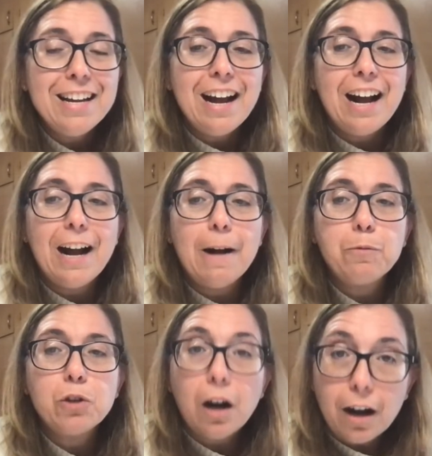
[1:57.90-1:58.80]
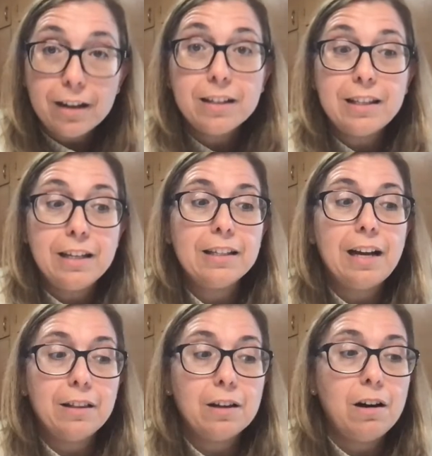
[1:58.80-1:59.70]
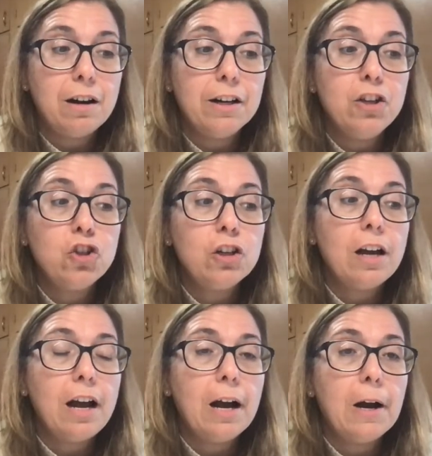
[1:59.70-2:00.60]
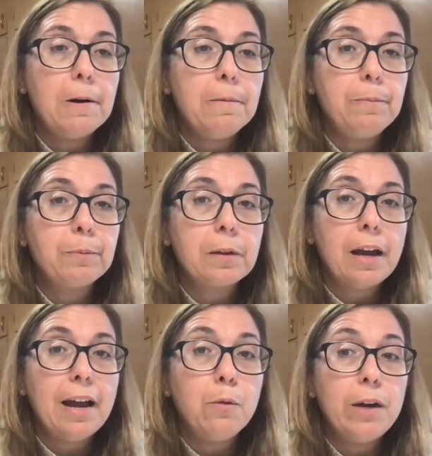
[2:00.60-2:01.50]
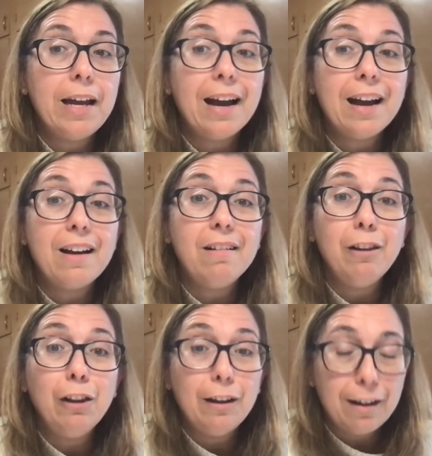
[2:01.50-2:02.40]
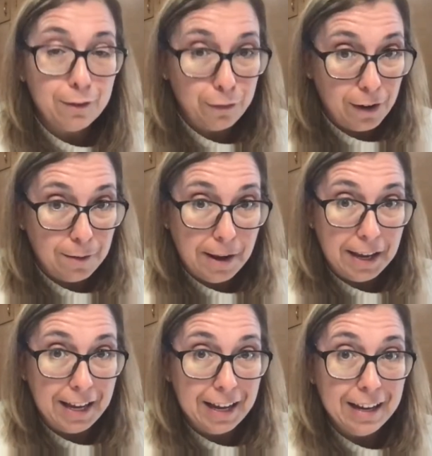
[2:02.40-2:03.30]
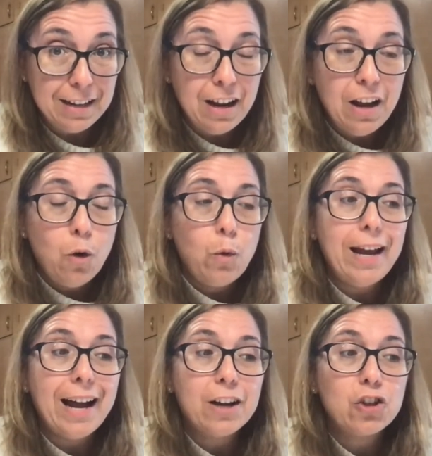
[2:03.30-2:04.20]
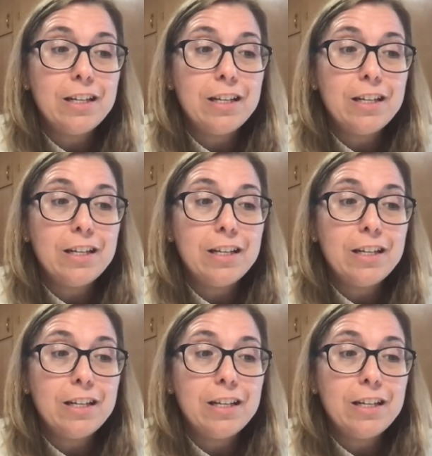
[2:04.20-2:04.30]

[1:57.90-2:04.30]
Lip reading: taught us this at the cottage, and we had a lot of fun making it. We actually